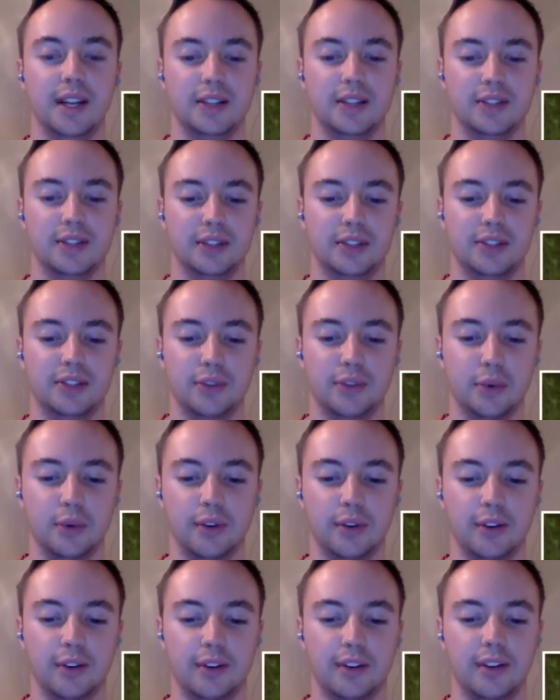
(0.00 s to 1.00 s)
Actually
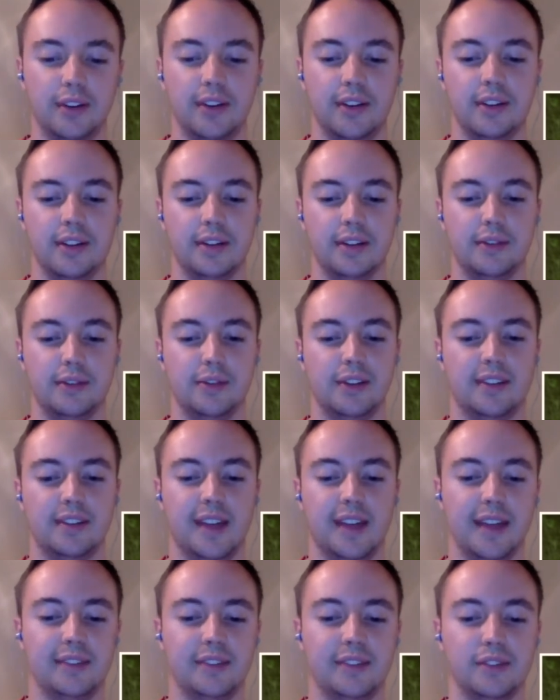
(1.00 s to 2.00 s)
scored a
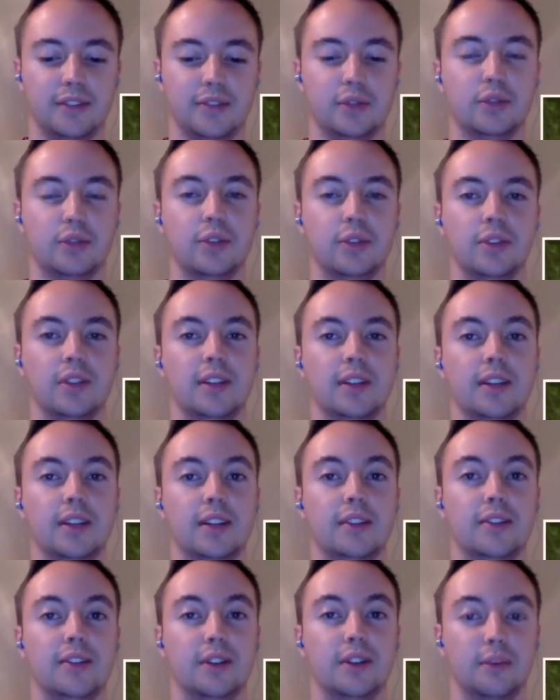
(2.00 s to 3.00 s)
fantastic goal
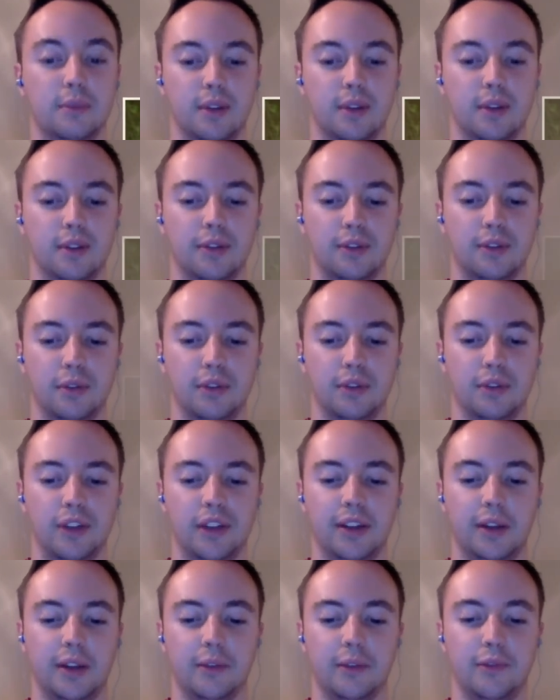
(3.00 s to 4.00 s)
and started and played the full
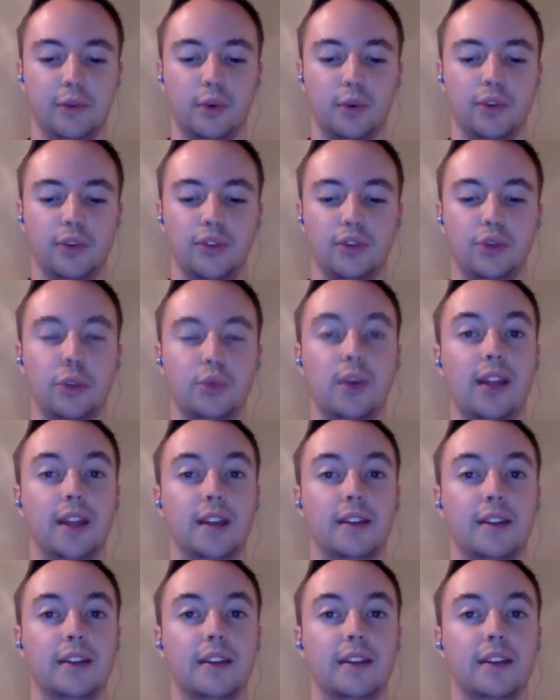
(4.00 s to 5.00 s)
90 in a 4-2
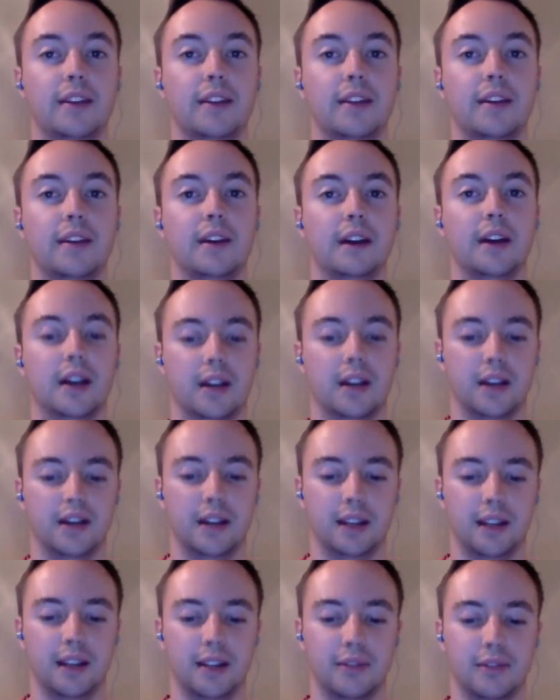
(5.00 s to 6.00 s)
win
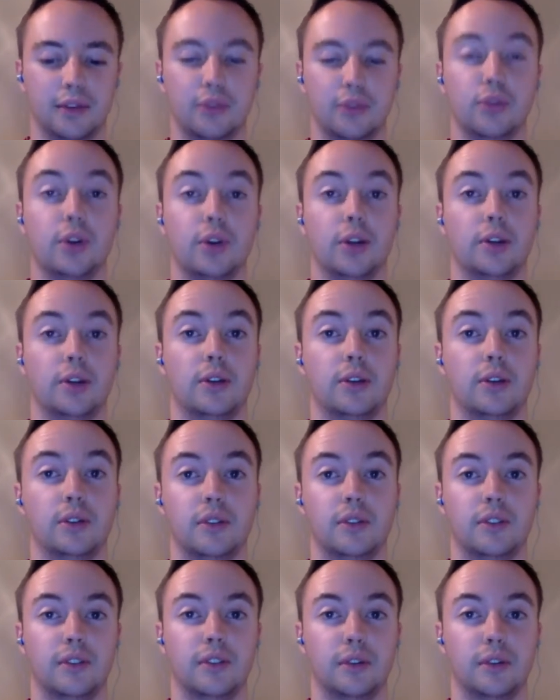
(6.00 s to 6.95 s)
against Victoria Köln.